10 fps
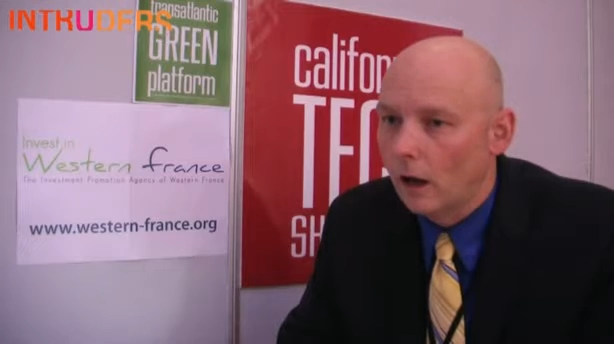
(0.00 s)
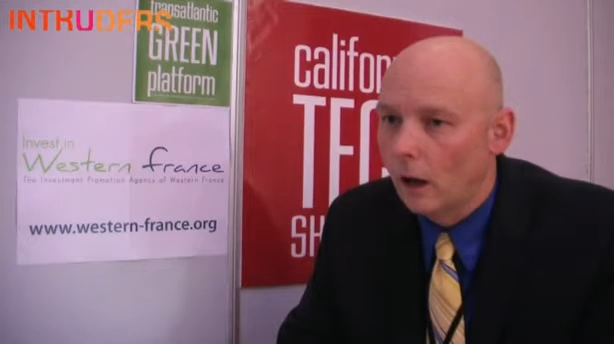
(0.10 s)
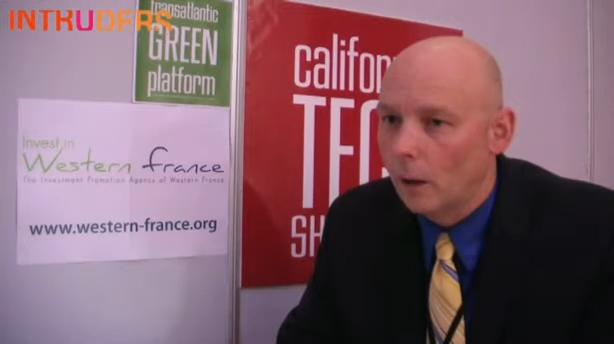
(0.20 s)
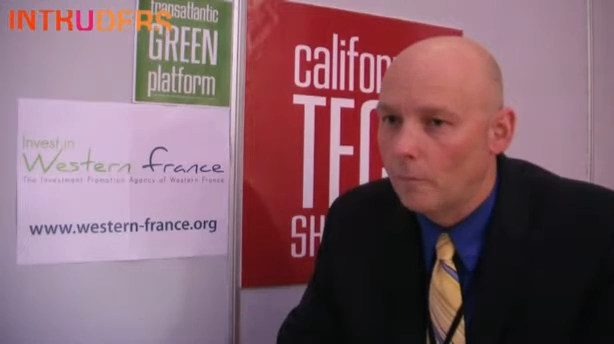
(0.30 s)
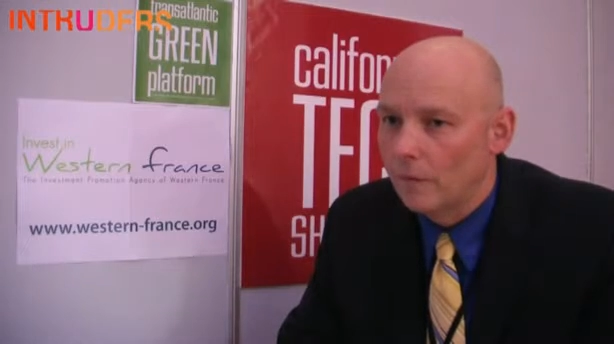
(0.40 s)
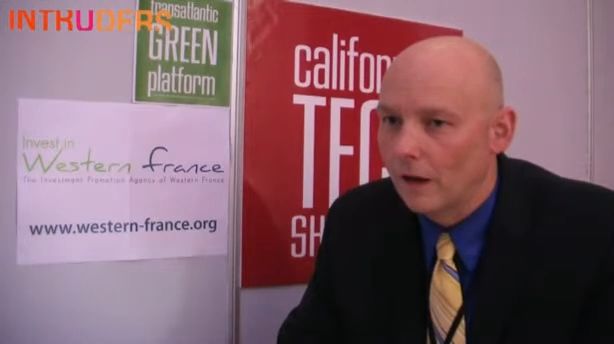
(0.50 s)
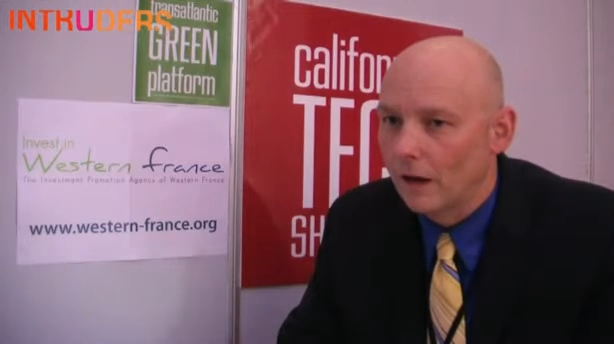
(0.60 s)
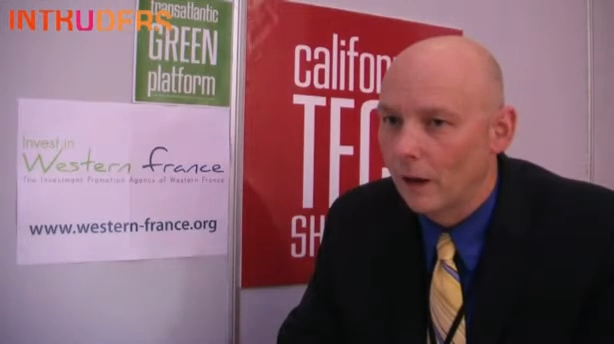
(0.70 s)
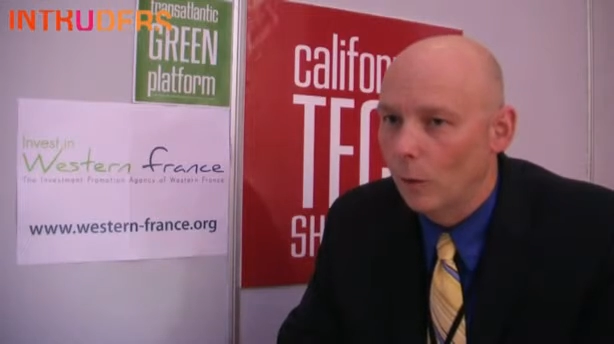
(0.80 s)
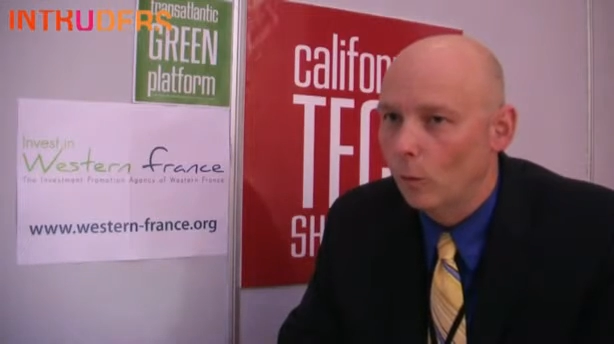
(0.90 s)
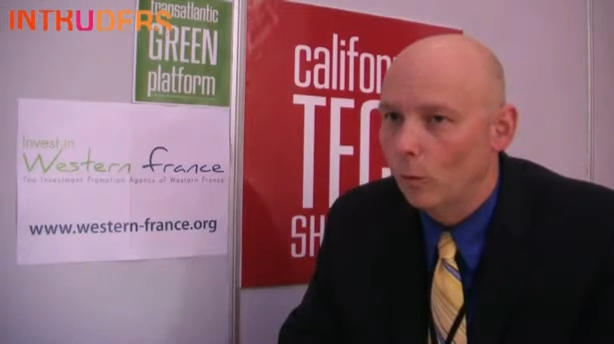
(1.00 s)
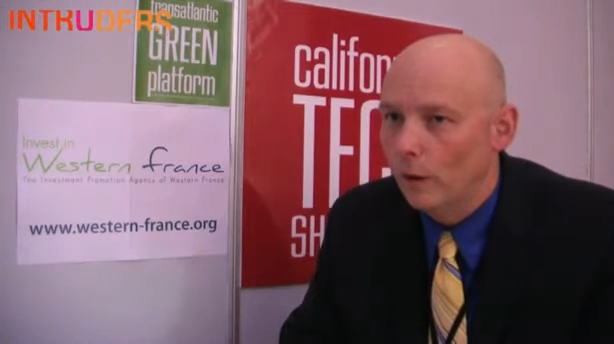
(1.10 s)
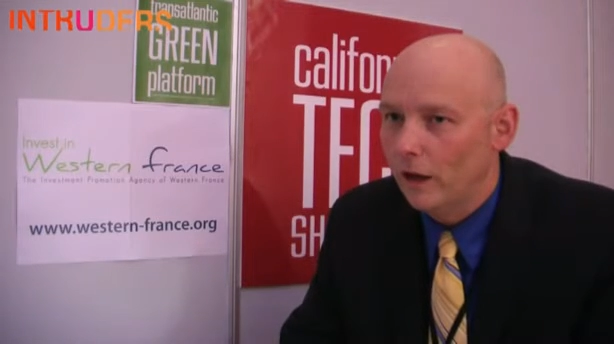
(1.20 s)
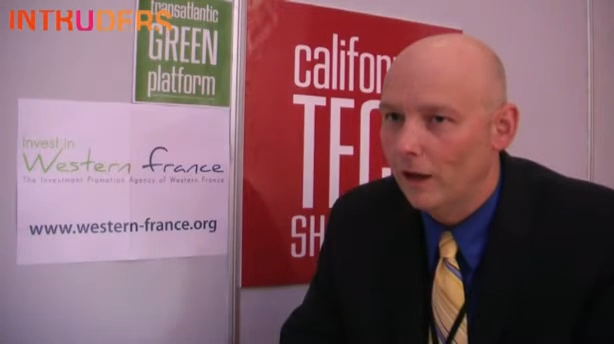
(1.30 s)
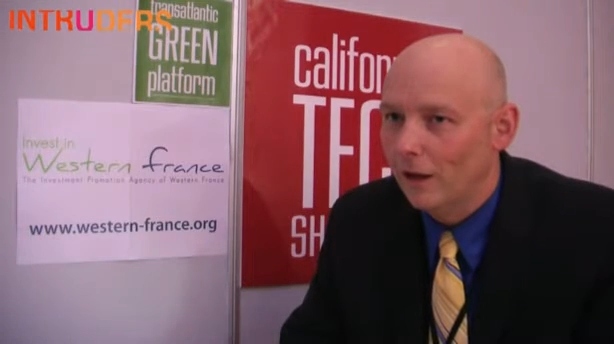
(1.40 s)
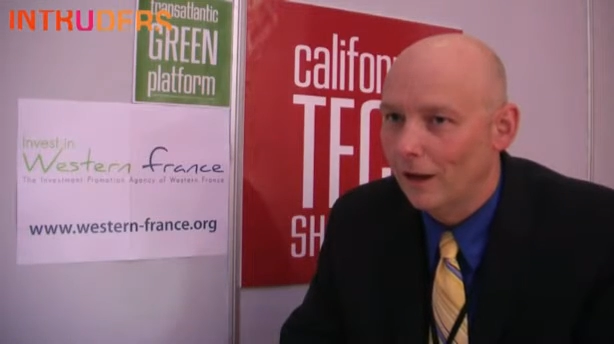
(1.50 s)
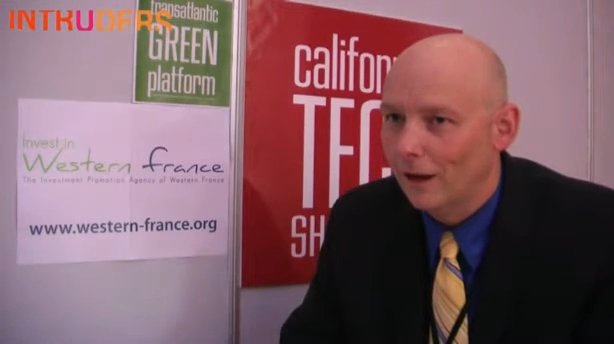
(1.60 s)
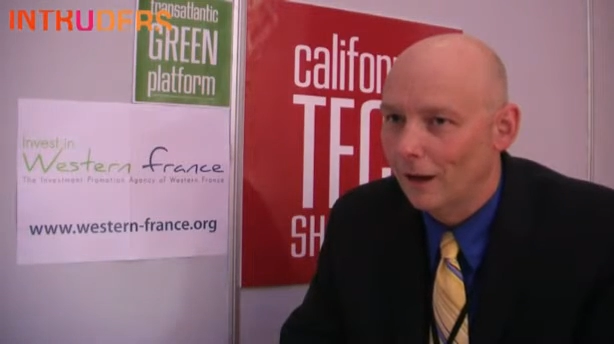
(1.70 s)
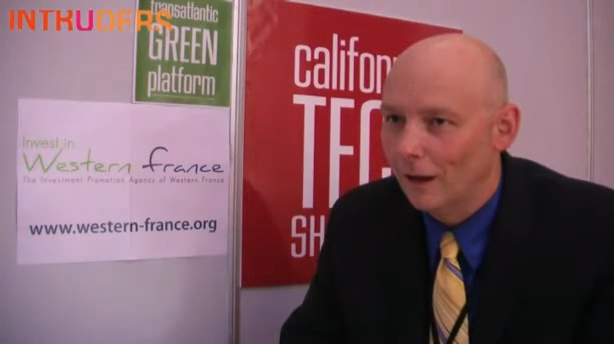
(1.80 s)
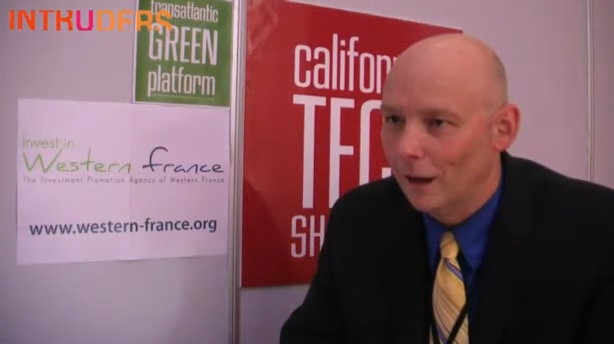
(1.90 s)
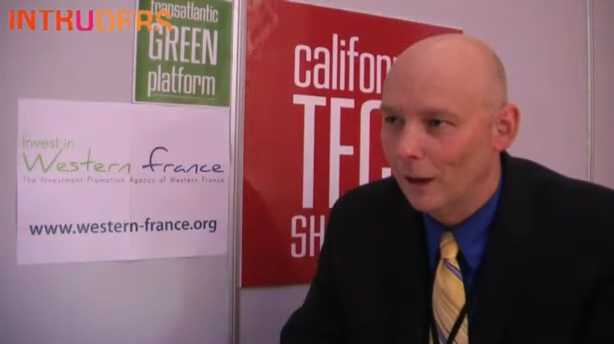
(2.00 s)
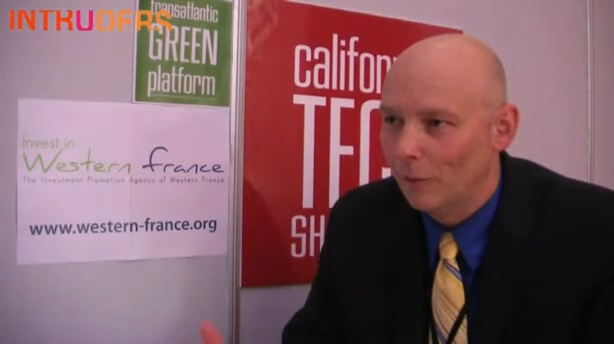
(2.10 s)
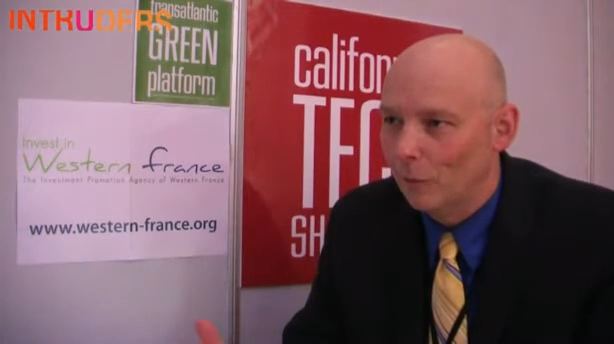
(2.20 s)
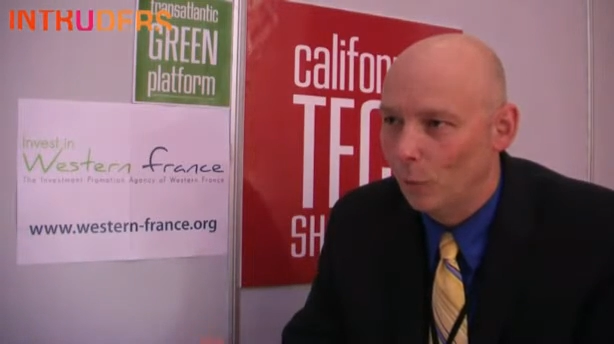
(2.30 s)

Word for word: Um, uh, we, uh, uh,